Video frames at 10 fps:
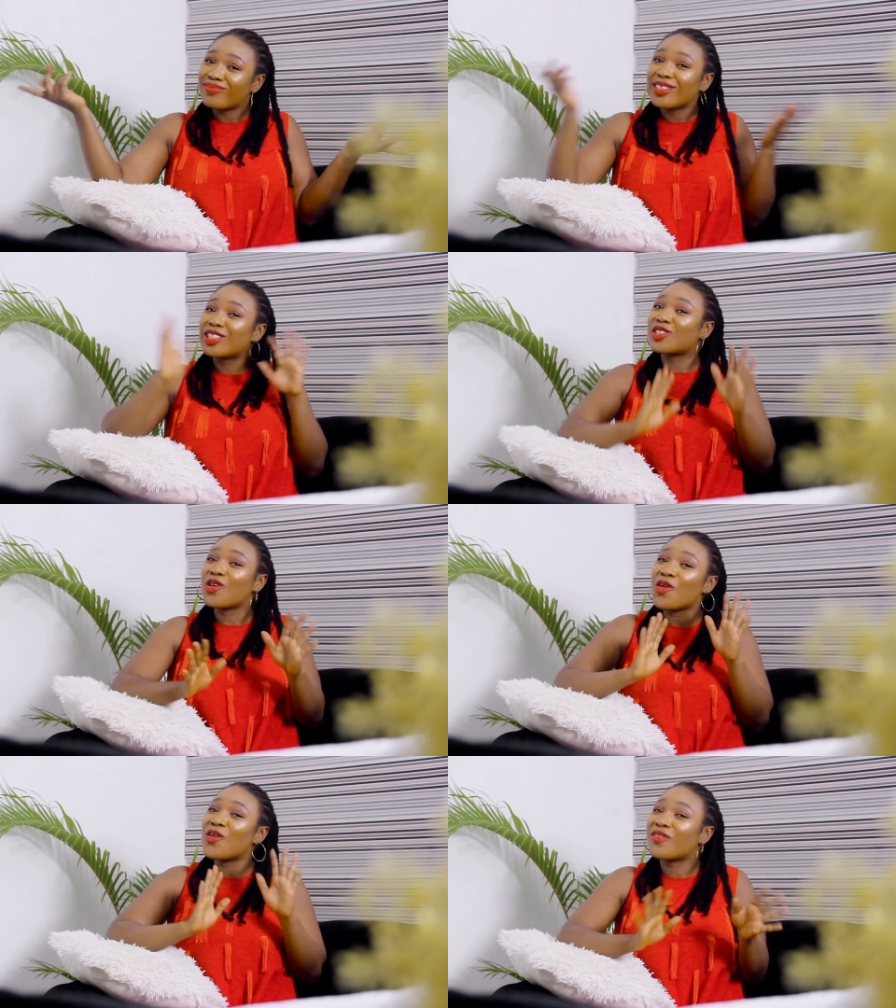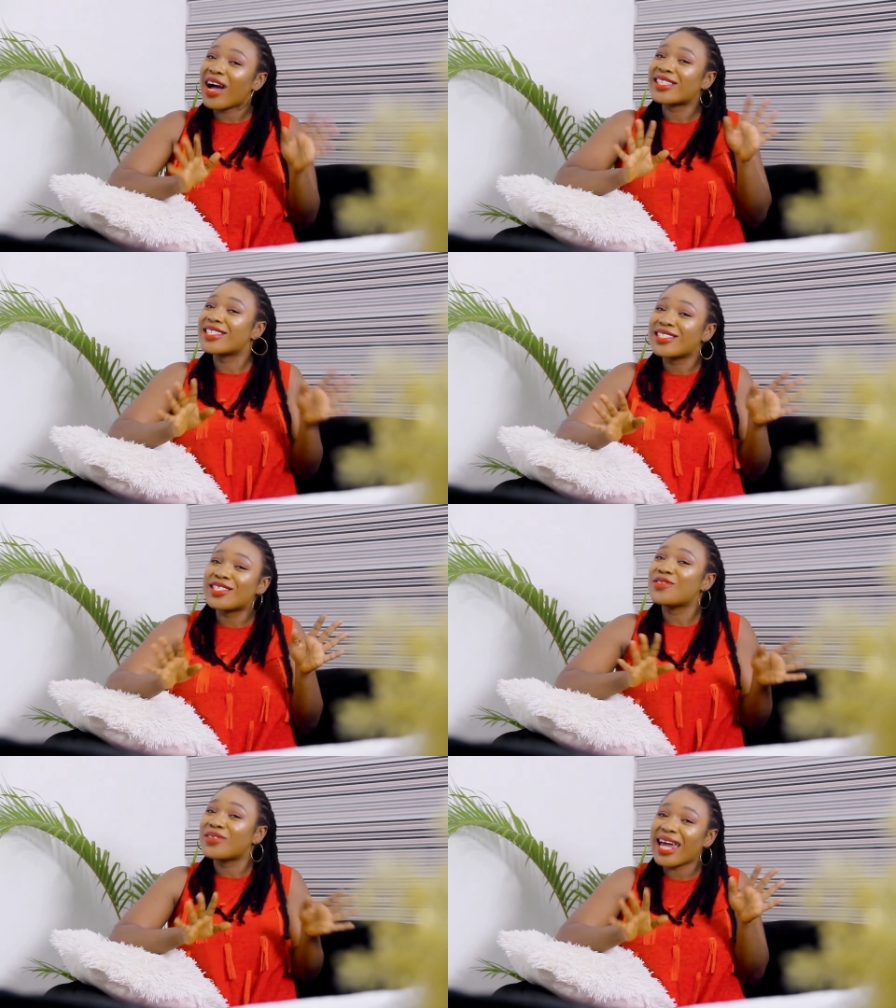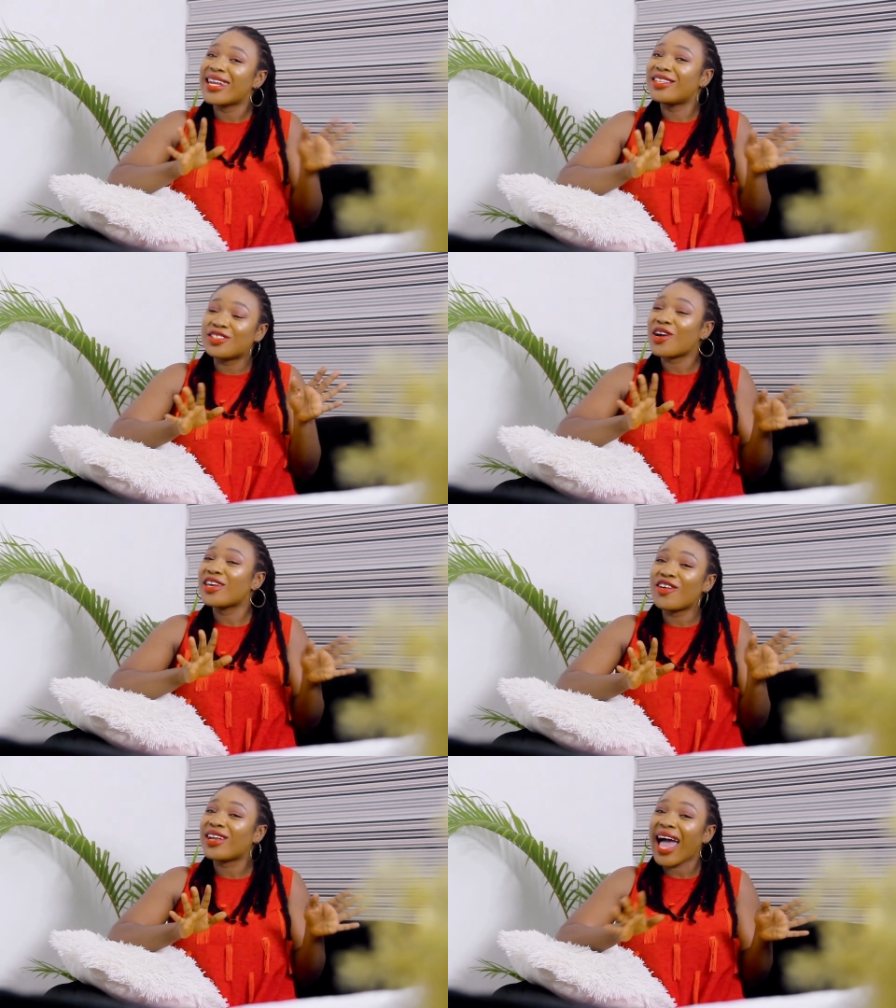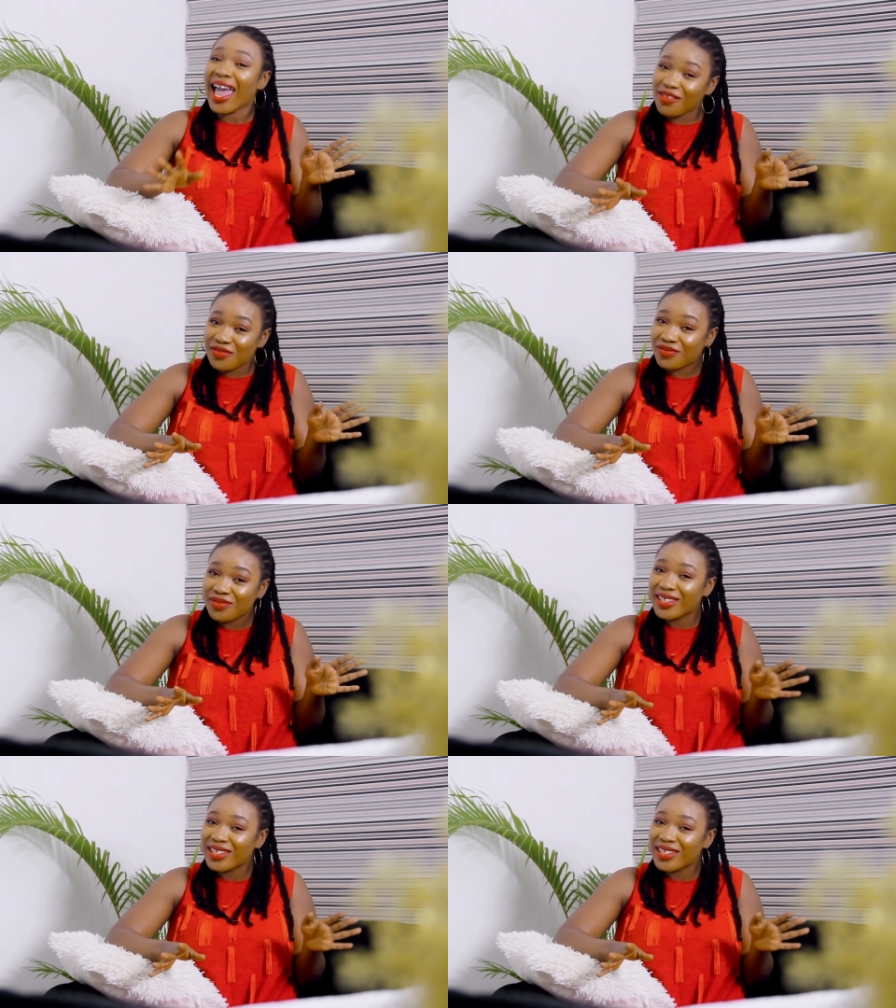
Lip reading: Show gratitude and enjoy your life.